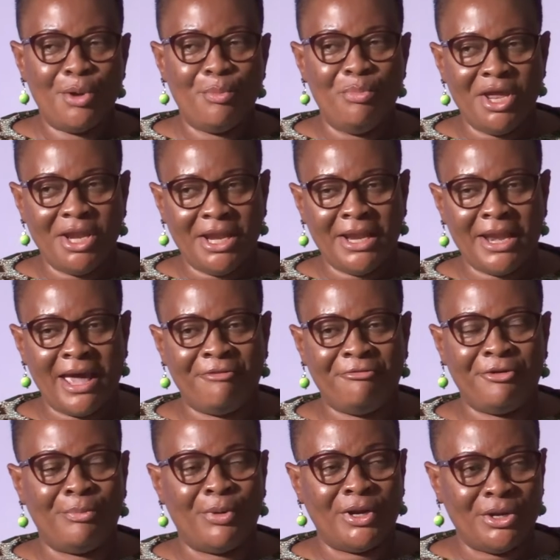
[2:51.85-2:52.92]
meaning
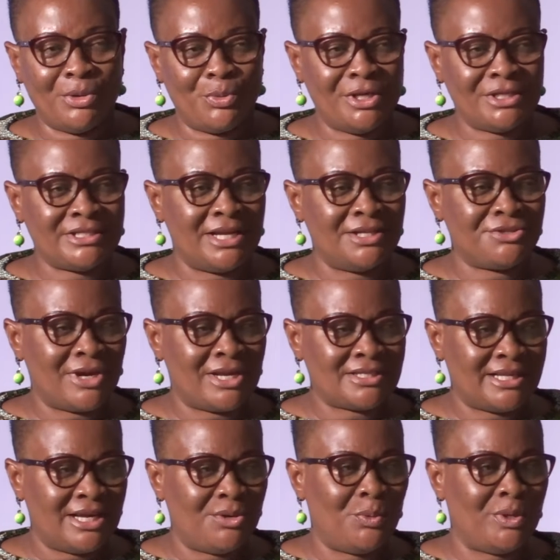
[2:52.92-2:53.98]
everybody who is
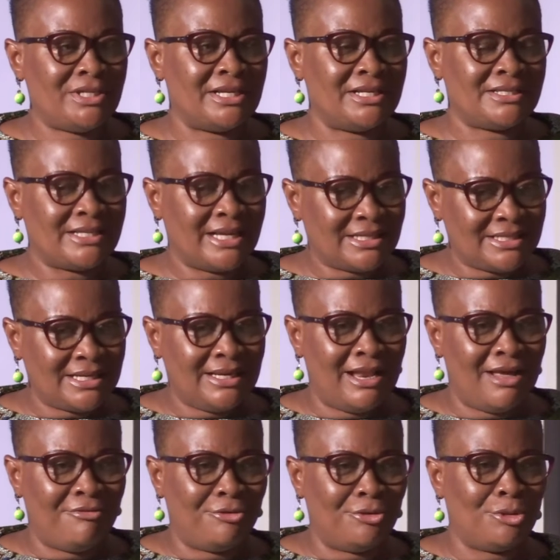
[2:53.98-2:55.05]
entrusted with a certain
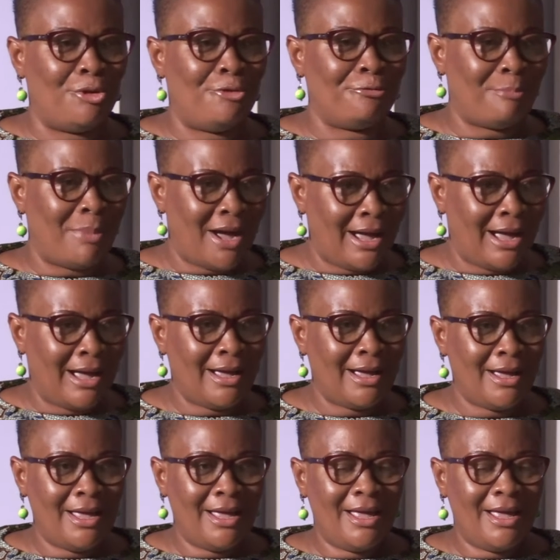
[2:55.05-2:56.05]
level of power,